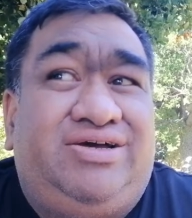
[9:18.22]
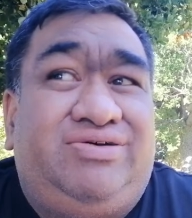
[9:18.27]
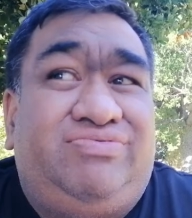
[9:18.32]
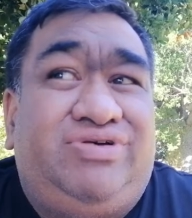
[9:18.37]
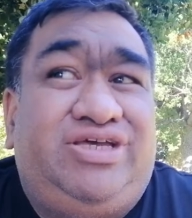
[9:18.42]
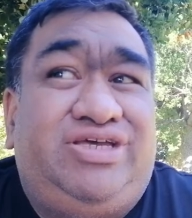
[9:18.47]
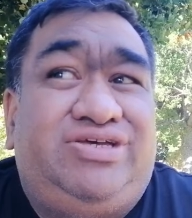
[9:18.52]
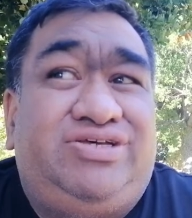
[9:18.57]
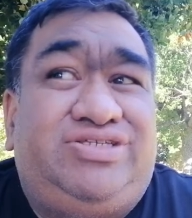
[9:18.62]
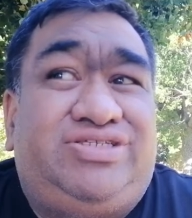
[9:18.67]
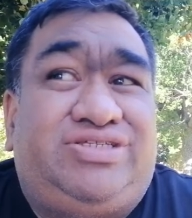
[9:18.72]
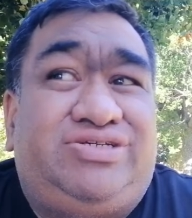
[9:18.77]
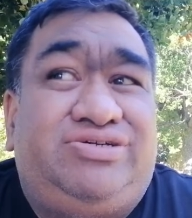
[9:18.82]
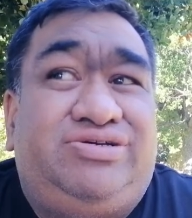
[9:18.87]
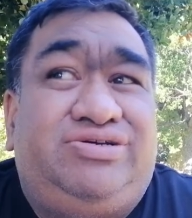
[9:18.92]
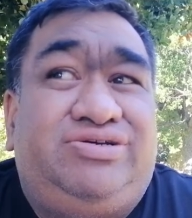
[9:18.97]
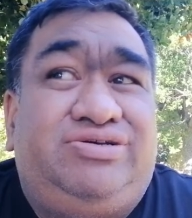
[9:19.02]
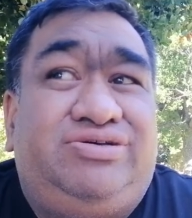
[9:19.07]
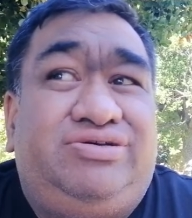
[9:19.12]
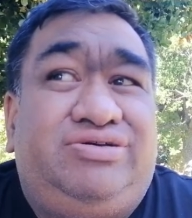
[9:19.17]
we used
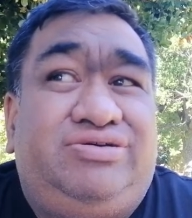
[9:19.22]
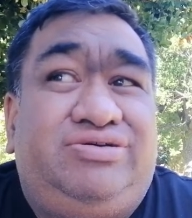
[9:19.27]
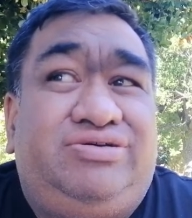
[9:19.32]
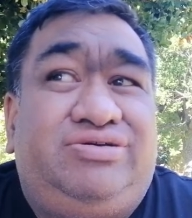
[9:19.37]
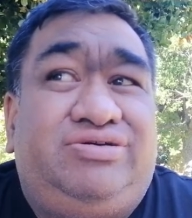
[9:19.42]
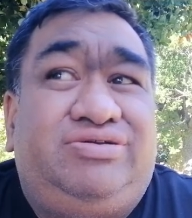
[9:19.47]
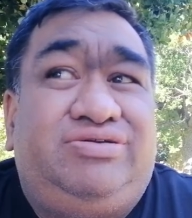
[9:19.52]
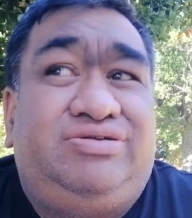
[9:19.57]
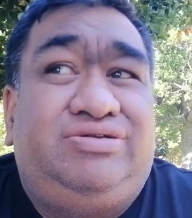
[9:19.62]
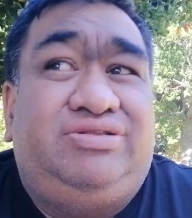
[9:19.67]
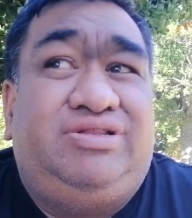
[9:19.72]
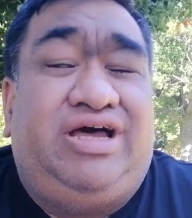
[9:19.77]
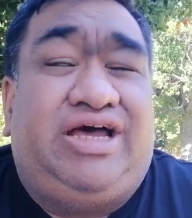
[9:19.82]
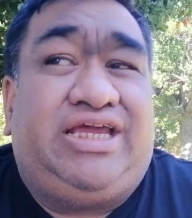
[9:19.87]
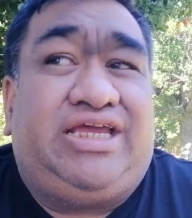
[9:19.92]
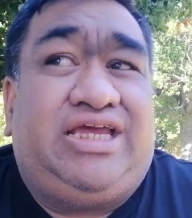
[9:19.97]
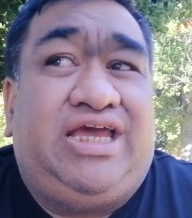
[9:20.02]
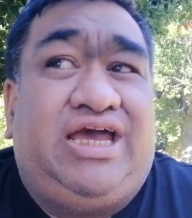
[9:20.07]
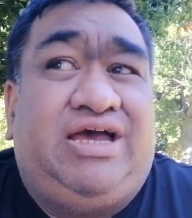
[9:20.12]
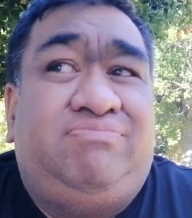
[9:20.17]
to
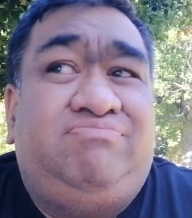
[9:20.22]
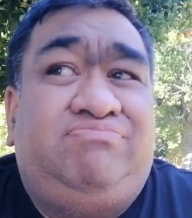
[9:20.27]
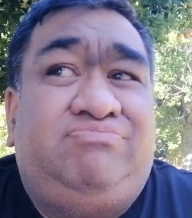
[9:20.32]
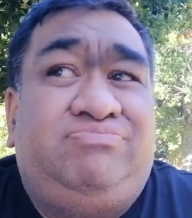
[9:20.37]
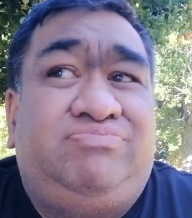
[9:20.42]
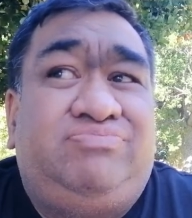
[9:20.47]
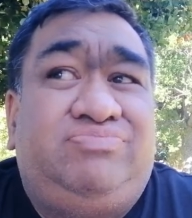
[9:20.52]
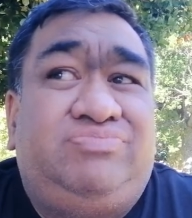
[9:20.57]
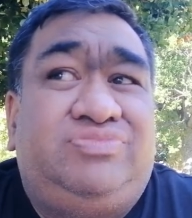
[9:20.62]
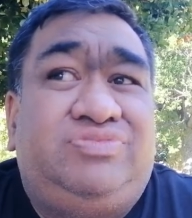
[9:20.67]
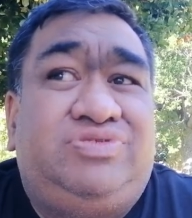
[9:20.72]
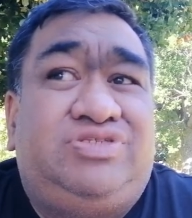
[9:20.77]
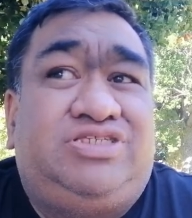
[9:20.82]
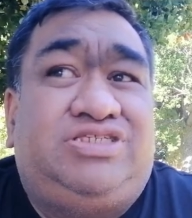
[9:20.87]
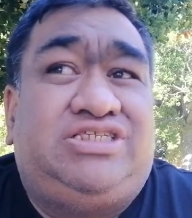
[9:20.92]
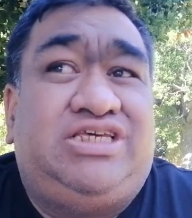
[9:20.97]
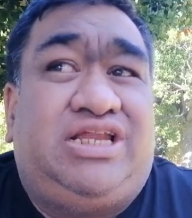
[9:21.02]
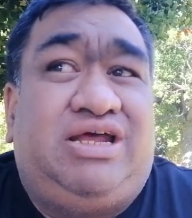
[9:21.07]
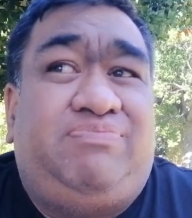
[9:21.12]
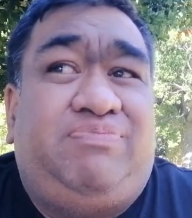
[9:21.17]
like
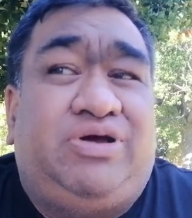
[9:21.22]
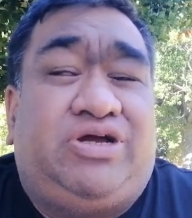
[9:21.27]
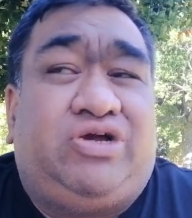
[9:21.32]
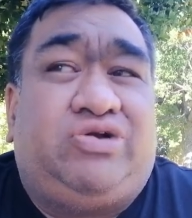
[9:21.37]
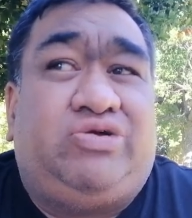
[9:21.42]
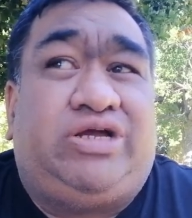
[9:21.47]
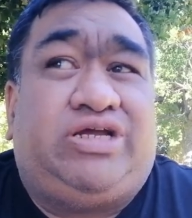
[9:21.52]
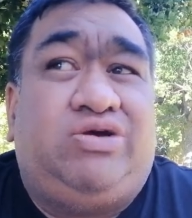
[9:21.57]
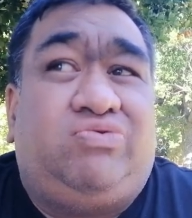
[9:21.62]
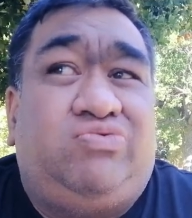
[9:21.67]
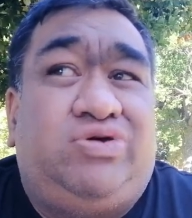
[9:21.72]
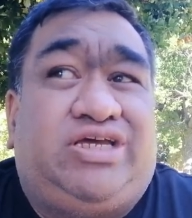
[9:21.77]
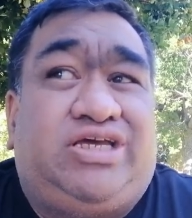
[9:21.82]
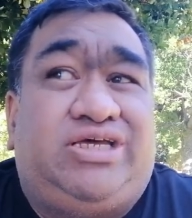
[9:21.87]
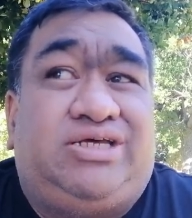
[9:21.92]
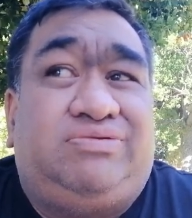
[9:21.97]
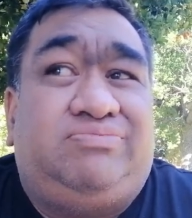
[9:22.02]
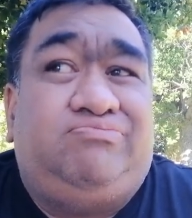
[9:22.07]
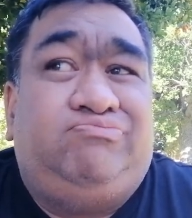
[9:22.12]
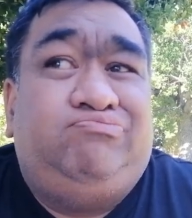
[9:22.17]
set up a cricket
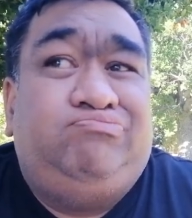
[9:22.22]
wicket